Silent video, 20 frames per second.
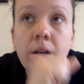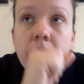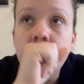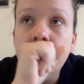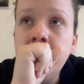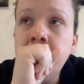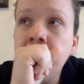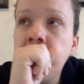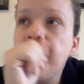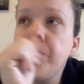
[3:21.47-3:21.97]

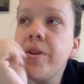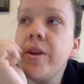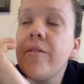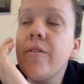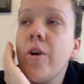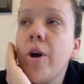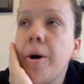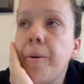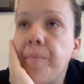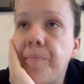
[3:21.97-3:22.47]

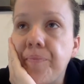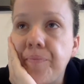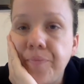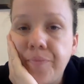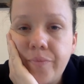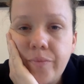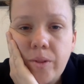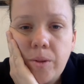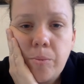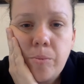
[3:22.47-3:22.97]
You've got
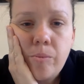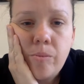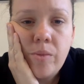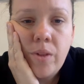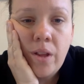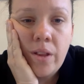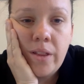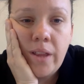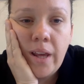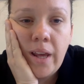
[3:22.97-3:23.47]

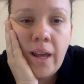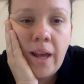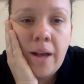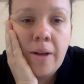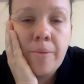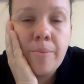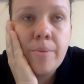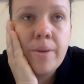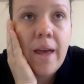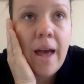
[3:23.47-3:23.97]

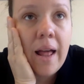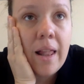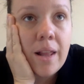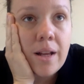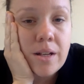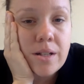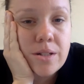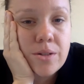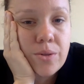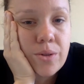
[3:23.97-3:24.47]
the
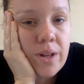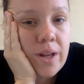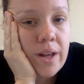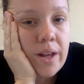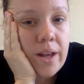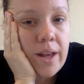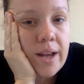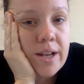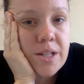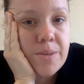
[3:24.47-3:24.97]
Calyx, or
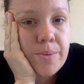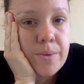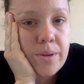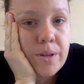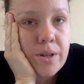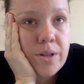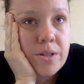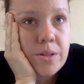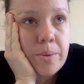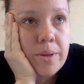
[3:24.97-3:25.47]
it
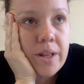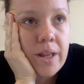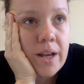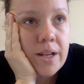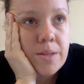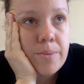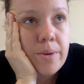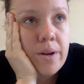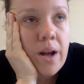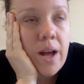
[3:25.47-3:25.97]
used to be the
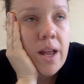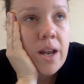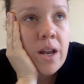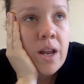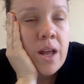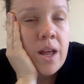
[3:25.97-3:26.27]
Expedite.